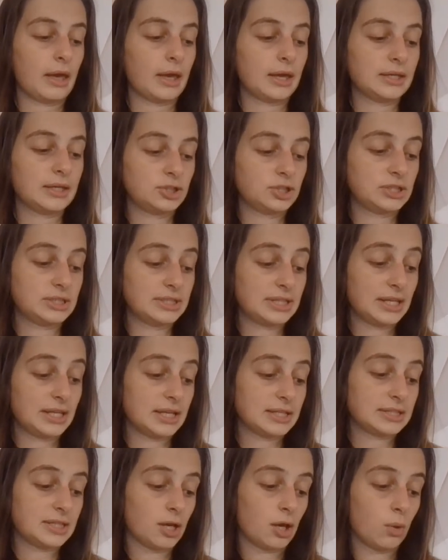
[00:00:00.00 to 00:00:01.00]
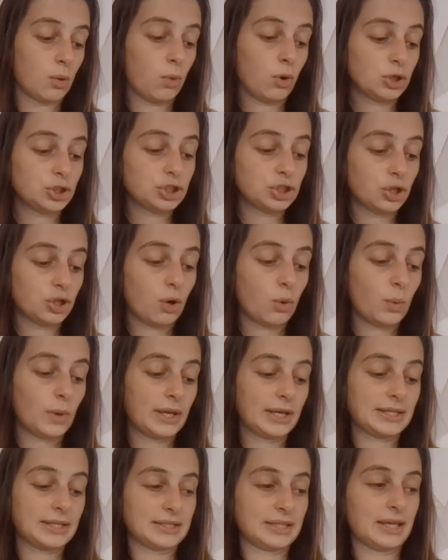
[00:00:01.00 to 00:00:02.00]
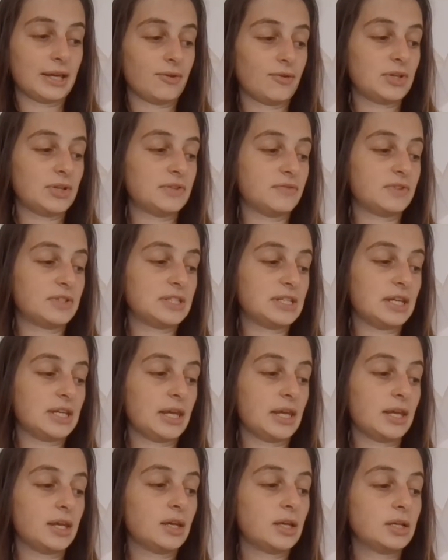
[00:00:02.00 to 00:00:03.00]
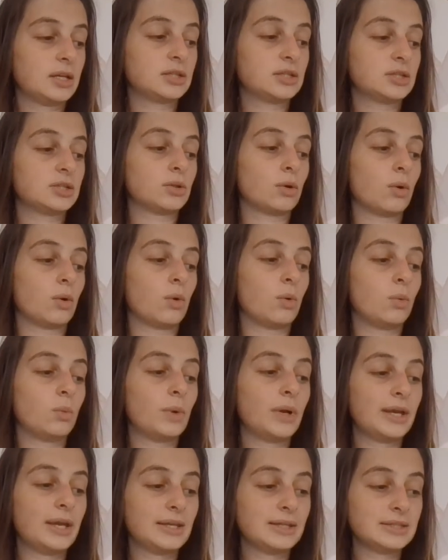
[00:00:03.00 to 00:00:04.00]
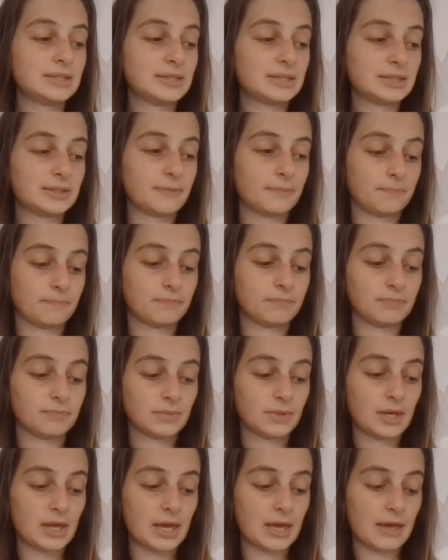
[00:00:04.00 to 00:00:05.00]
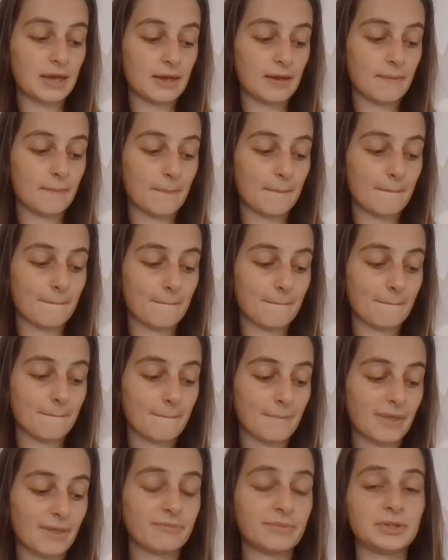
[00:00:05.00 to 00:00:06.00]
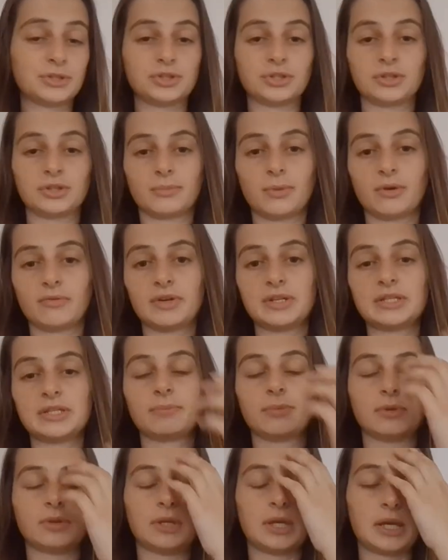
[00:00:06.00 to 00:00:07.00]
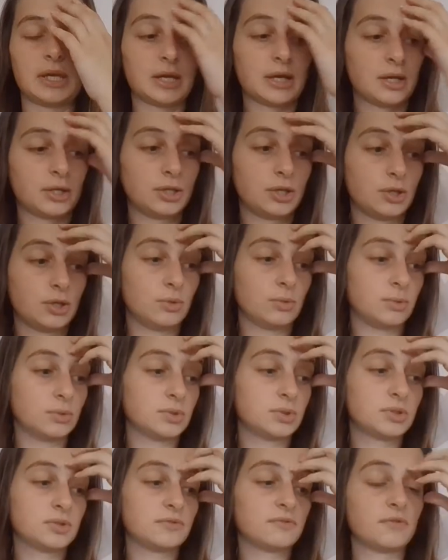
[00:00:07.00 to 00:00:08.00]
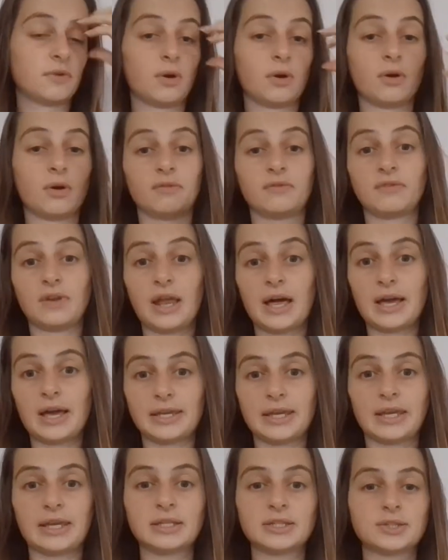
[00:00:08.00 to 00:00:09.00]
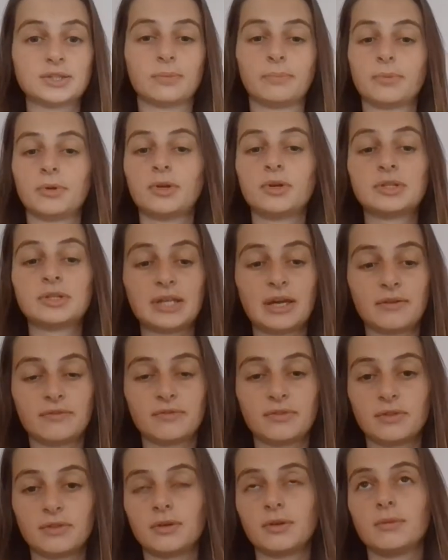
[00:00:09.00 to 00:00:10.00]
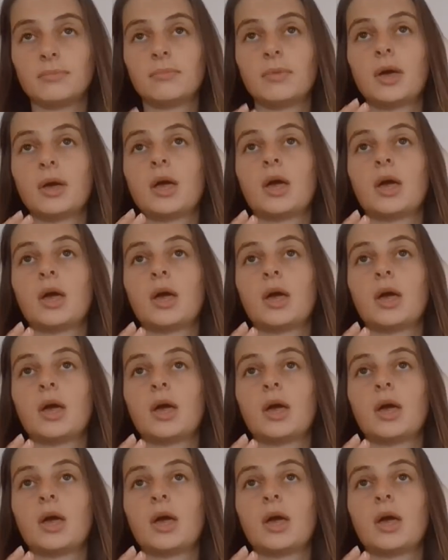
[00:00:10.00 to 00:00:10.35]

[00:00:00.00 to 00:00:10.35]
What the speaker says: She says, wash your wings and get ready for tea. So wings, I've mentioned them already, but they are used for flying. So birds have them.